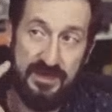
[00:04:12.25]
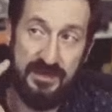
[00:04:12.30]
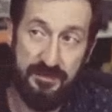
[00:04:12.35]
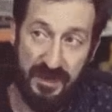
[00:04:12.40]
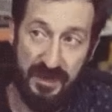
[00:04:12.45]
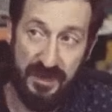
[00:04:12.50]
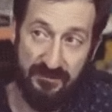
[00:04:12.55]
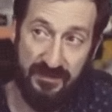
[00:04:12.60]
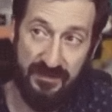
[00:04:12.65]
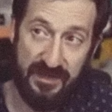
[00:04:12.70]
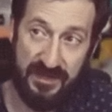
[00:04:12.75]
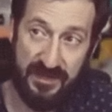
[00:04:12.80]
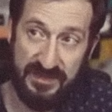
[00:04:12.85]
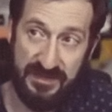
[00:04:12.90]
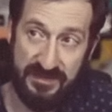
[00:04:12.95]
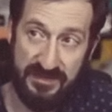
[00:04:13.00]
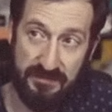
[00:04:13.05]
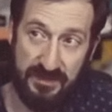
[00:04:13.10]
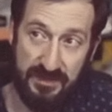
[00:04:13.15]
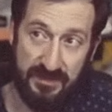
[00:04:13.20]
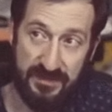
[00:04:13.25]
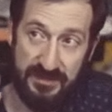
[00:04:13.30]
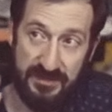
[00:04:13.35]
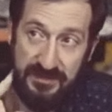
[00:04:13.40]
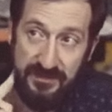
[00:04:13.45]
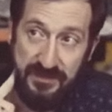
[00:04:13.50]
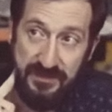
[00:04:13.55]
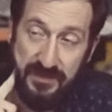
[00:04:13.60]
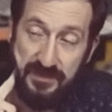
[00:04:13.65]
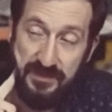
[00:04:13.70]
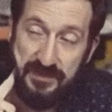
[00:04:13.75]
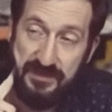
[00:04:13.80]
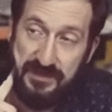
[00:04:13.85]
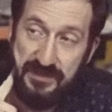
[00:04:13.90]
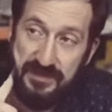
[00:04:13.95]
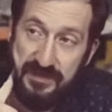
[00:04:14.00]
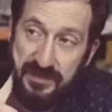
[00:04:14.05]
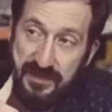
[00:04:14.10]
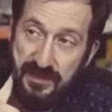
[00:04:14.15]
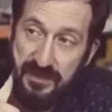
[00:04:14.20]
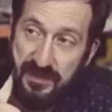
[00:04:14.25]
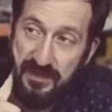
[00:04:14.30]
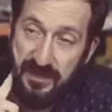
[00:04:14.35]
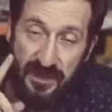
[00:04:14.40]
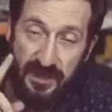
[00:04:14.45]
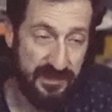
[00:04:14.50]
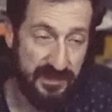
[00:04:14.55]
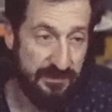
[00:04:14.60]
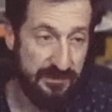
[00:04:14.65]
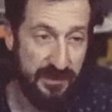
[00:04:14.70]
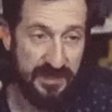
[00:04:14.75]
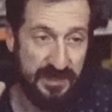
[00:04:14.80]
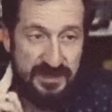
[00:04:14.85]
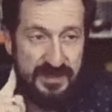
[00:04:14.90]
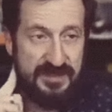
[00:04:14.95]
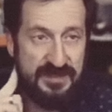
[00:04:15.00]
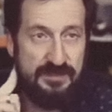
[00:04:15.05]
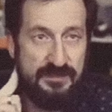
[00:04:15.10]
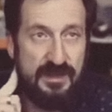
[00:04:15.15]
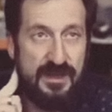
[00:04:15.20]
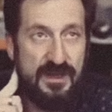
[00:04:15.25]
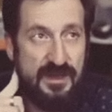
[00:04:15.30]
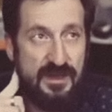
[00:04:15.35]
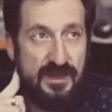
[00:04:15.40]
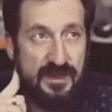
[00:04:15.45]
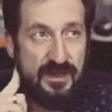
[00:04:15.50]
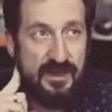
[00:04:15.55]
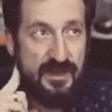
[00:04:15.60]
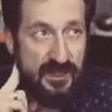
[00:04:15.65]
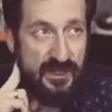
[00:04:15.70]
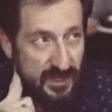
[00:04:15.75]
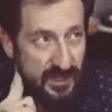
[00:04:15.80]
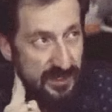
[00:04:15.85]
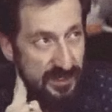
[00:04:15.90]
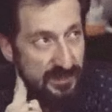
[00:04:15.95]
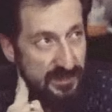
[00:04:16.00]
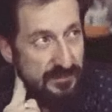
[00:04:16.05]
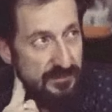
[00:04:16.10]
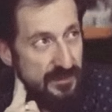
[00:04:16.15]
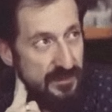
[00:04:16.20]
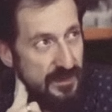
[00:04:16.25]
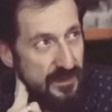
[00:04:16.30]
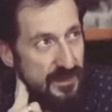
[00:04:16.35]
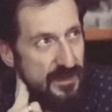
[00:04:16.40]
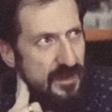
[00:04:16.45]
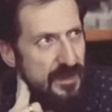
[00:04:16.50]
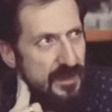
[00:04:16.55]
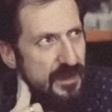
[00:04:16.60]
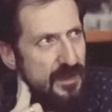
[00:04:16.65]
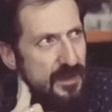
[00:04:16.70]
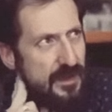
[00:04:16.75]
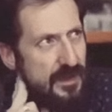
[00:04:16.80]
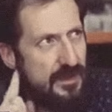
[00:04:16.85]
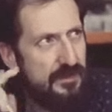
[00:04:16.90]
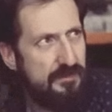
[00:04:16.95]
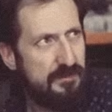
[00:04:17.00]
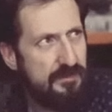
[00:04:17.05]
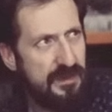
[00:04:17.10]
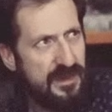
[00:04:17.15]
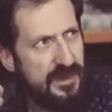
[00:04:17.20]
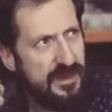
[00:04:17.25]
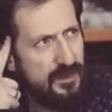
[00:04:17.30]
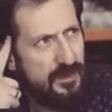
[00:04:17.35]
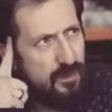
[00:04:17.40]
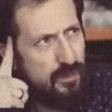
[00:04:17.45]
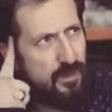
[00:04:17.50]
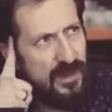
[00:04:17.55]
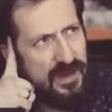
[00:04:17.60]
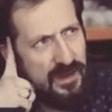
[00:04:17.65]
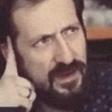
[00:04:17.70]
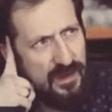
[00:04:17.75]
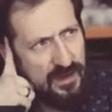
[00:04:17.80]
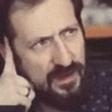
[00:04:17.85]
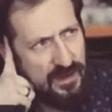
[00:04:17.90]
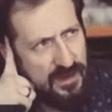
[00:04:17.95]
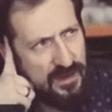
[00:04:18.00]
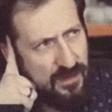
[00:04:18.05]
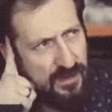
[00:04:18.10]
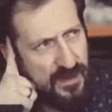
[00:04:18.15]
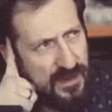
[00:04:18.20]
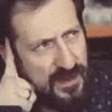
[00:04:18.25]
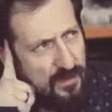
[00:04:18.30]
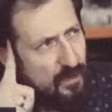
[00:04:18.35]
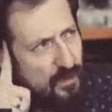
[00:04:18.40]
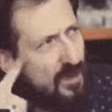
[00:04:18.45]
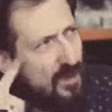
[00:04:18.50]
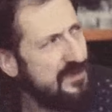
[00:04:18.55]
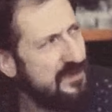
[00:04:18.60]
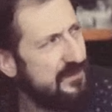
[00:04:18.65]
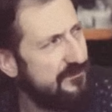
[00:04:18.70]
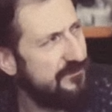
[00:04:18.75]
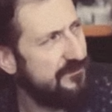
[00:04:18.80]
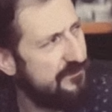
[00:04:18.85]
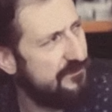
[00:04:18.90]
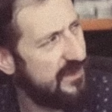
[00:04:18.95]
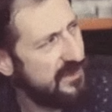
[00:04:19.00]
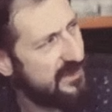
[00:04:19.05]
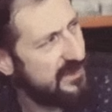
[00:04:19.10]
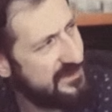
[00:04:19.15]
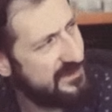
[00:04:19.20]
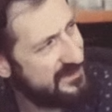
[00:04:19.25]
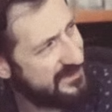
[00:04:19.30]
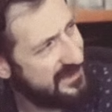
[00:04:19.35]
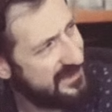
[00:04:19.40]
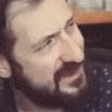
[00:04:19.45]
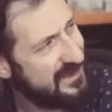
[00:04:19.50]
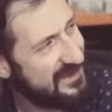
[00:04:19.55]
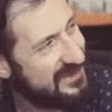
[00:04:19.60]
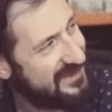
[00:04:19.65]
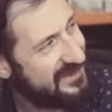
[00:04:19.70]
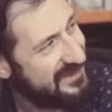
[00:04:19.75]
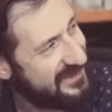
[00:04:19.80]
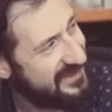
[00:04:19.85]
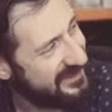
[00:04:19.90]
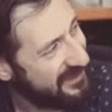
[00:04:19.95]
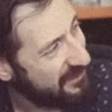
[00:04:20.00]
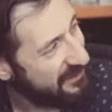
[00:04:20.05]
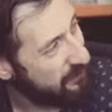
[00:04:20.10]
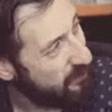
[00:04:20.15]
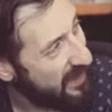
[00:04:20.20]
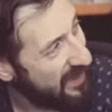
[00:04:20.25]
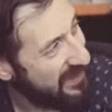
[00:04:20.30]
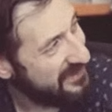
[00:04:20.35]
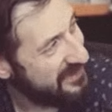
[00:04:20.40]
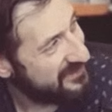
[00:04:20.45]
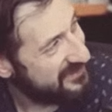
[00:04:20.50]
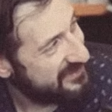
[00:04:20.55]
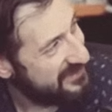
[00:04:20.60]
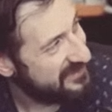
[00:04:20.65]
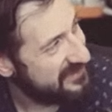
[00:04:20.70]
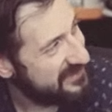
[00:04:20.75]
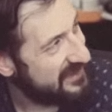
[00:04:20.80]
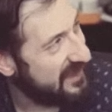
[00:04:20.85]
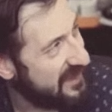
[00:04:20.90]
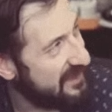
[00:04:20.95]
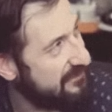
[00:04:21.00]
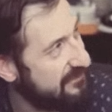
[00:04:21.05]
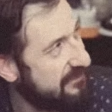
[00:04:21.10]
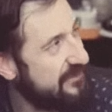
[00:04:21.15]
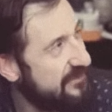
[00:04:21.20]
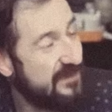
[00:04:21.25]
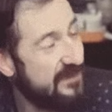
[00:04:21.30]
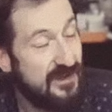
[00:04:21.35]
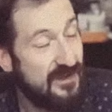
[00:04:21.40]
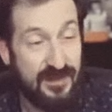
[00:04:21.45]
The main event gets millions of views. They make tons of money. Good. Here we are going, what the fuck is this? Like, why is this life?